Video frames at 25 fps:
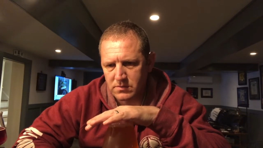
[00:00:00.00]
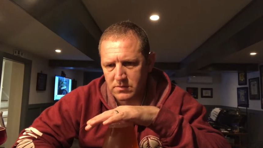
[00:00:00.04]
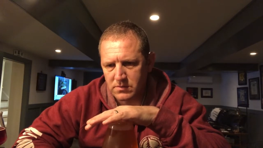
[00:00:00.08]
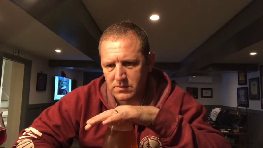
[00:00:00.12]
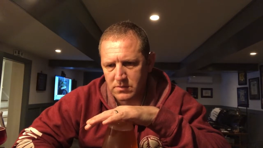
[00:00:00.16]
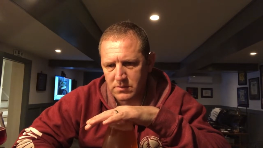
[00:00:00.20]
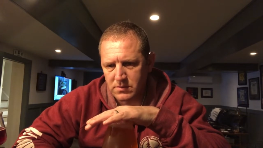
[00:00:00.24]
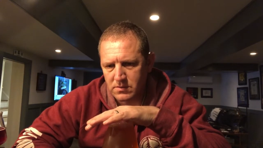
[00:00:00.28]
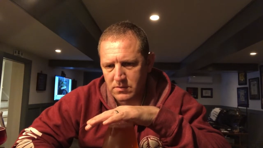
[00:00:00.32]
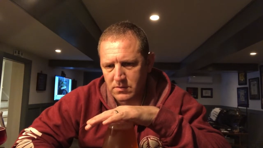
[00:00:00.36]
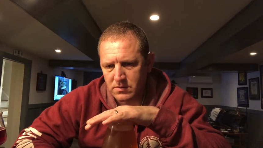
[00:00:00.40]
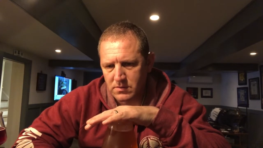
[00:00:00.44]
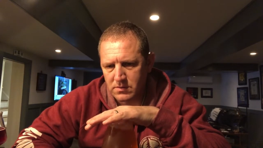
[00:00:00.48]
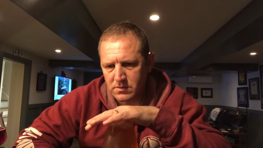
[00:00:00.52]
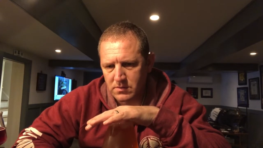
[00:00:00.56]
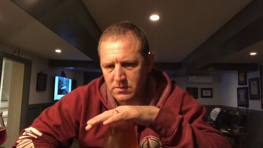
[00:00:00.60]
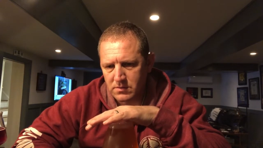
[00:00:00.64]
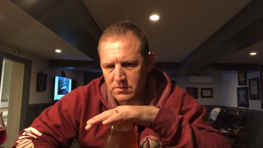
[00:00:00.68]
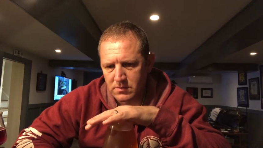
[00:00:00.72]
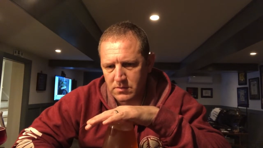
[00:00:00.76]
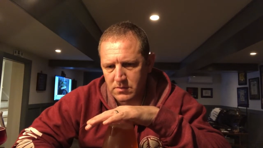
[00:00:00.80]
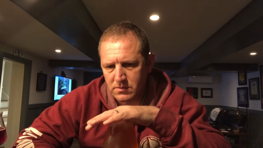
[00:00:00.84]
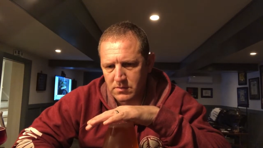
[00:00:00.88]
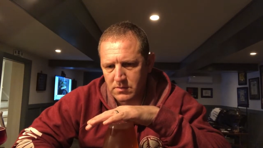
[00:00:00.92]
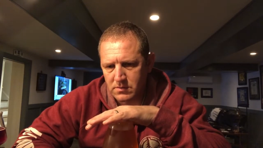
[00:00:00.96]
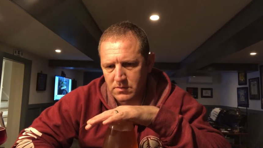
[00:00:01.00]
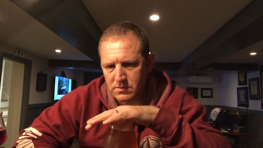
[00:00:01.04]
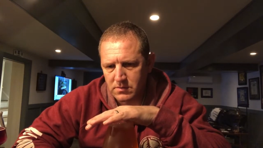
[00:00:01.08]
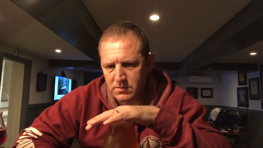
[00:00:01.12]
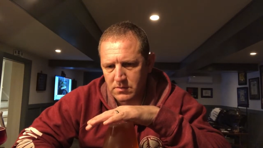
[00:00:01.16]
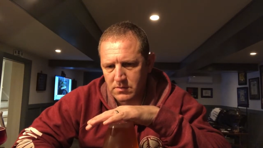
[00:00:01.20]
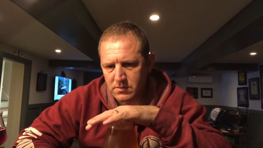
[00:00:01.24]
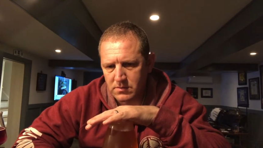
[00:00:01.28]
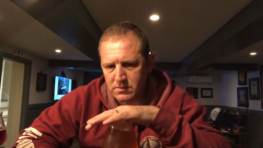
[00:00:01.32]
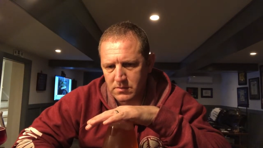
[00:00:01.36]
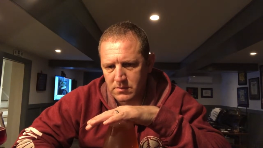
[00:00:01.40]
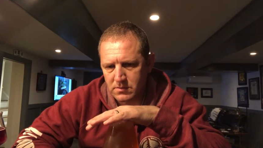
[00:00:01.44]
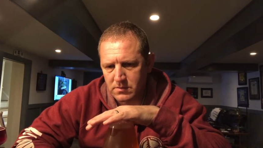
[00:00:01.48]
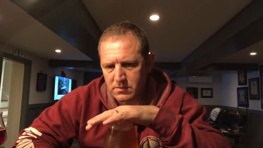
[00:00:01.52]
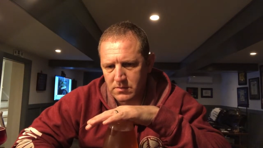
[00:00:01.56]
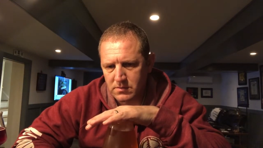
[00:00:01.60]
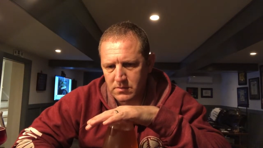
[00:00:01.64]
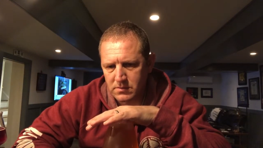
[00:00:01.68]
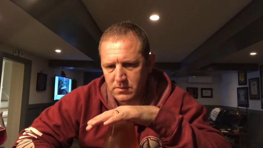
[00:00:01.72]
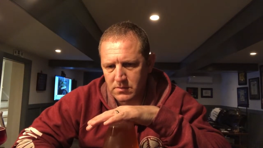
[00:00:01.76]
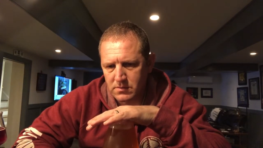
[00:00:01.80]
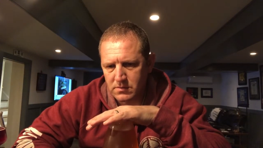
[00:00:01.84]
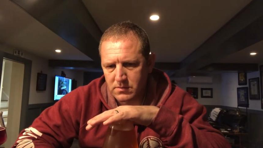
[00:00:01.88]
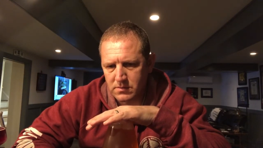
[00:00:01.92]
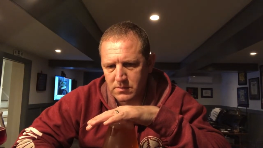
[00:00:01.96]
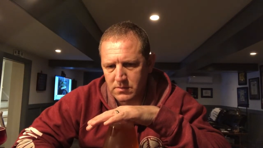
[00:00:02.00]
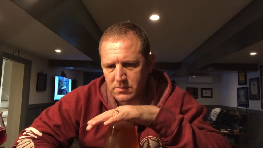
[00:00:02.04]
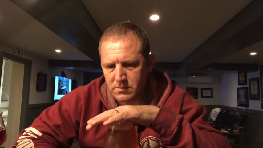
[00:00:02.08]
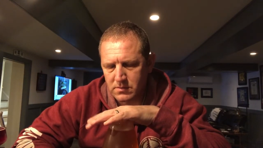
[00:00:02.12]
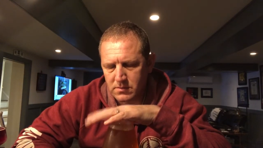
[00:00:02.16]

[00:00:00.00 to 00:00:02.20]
Nothing is said.